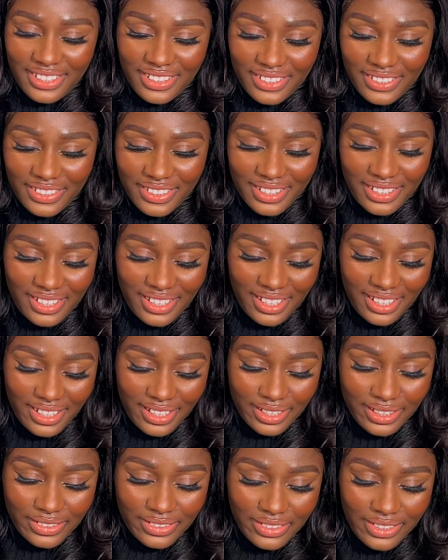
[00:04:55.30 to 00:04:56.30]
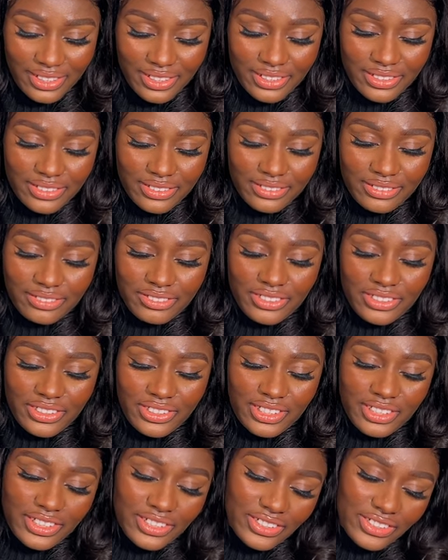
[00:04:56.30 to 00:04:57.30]
Okay, okay,
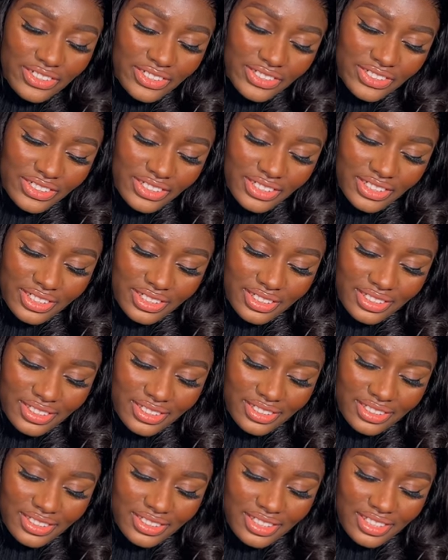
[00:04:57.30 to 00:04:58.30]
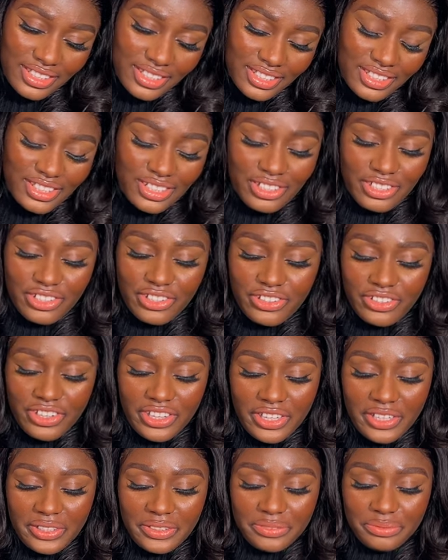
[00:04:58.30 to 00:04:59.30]
okay, okay. Cynthia
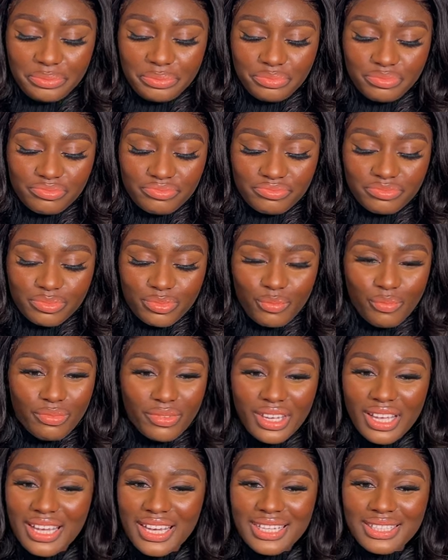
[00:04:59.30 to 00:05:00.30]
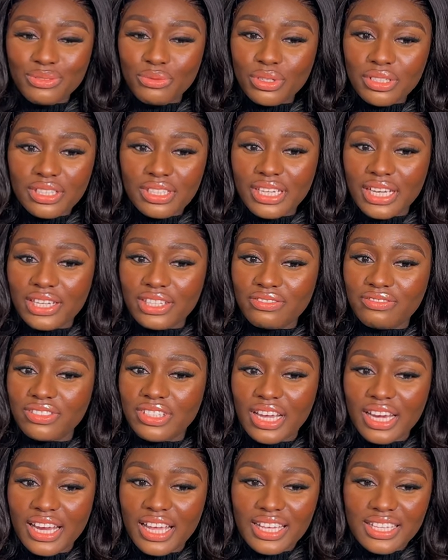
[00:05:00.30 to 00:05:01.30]
Gray. And one thing I
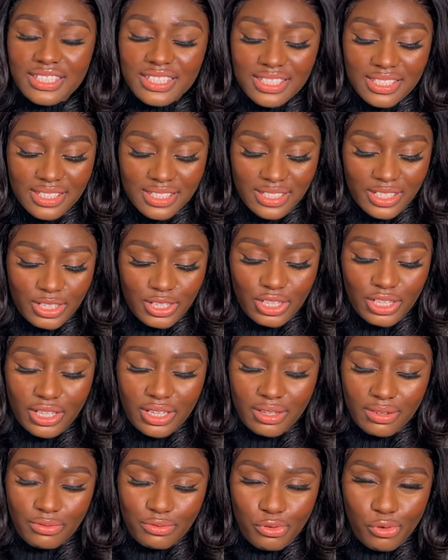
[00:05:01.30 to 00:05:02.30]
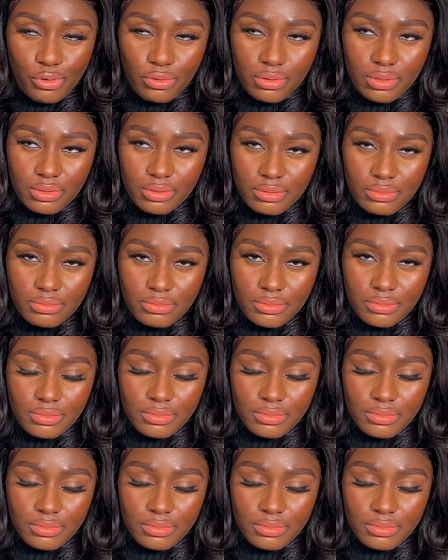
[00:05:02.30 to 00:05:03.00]
realize is for